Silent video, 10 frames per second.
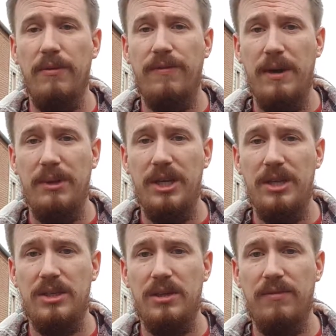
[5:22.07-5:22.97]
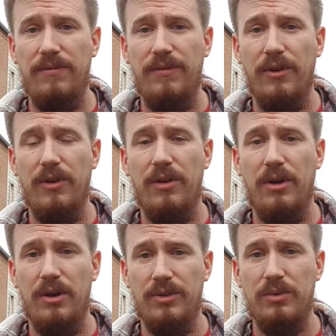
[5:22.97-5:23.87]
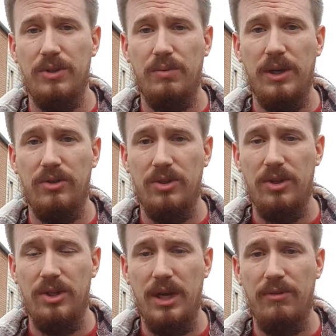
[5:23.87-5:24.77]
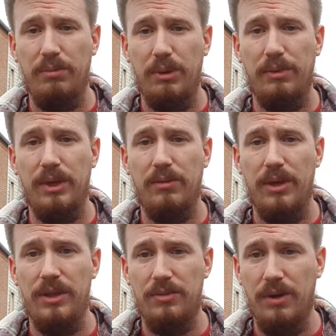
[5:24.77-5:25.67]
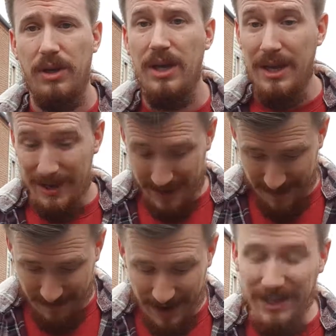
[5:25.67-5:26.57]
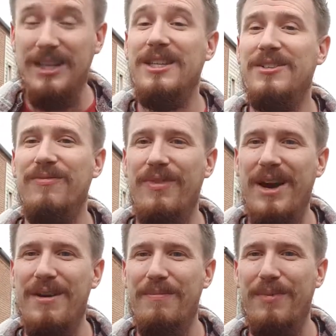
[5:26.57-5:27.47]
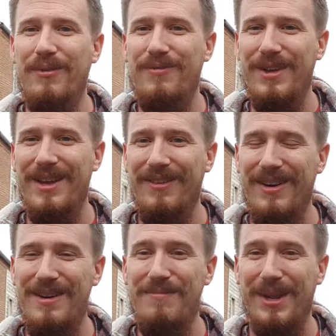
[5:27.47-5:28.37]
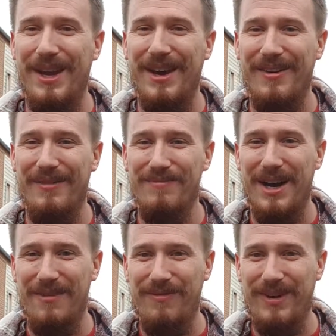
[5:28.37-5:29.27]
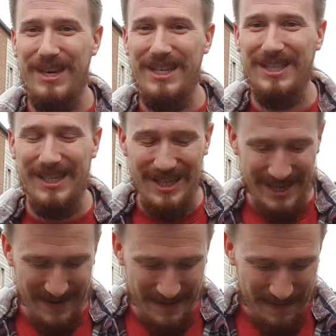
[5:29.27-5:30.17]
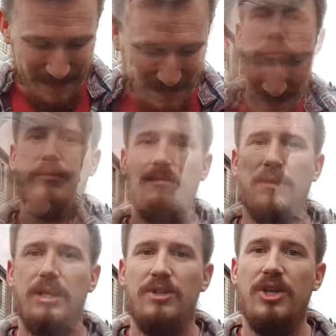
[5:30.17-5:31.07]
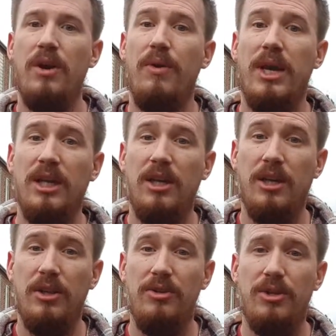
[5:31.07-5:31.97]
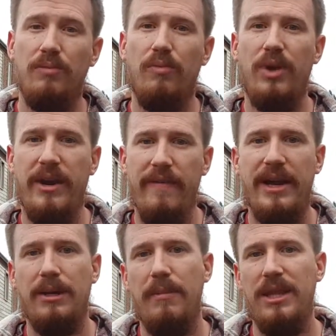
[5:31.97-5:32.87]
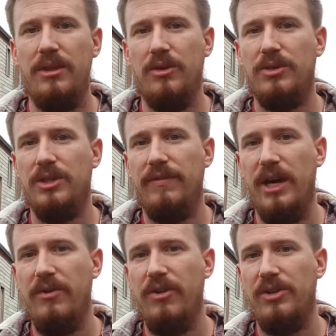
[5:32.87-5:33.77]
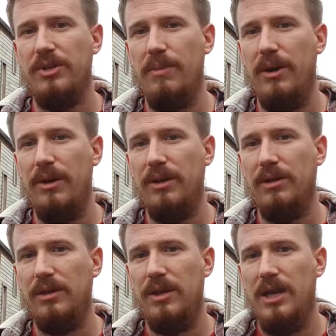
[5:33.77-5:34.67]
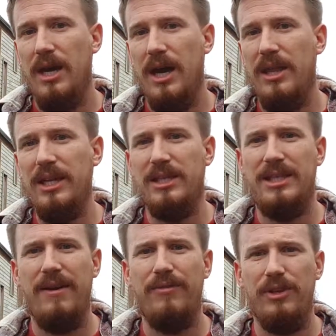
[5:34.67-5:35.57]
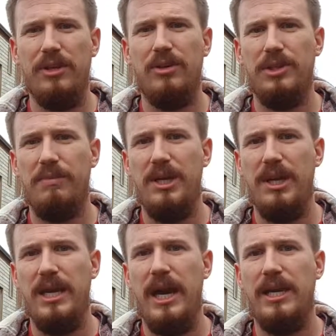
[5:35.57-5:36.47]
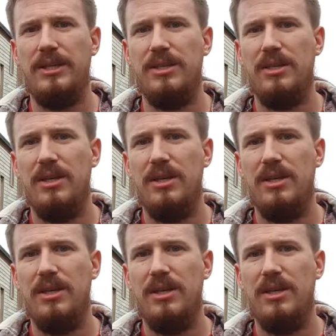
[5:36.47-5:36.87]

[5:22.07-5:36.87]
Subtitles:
families and for also as well just the general public when there's one. And in fact, he's right above, right below on my feet. So in conclusion, would I recommend the Husqvarna Automower? I think it's definitely got to be a yes.